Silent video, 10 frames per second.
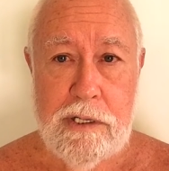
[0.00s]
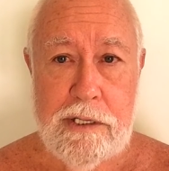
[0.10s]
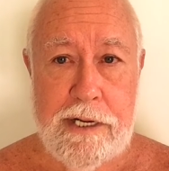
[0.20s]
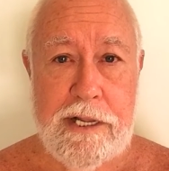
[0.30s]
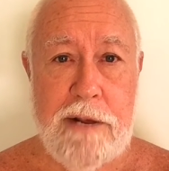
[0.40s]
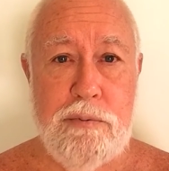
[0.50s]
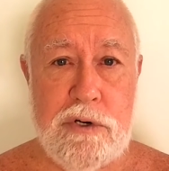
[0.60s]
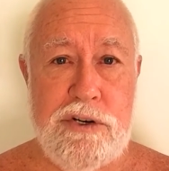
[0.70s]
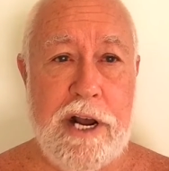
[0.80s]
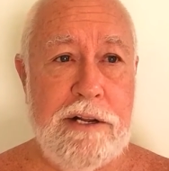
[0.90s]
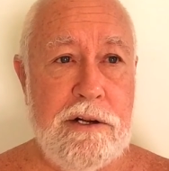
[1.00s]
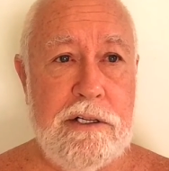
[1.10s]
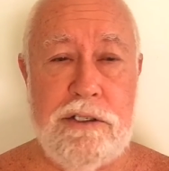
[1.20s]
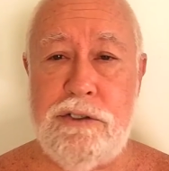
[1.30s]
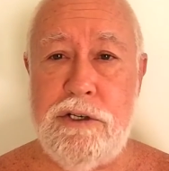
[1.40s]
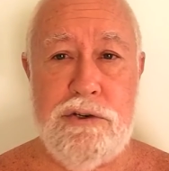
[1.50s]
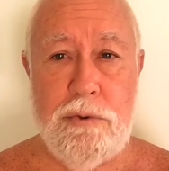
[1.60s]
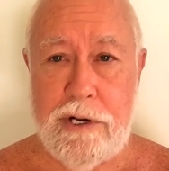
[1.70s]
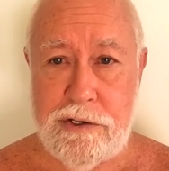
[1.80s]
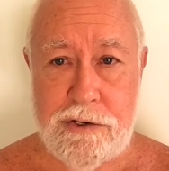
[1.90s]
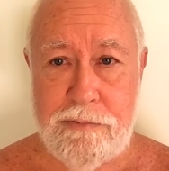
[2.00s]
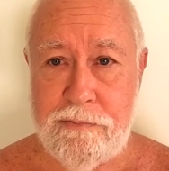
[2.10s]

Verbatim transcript: that they project on the situation.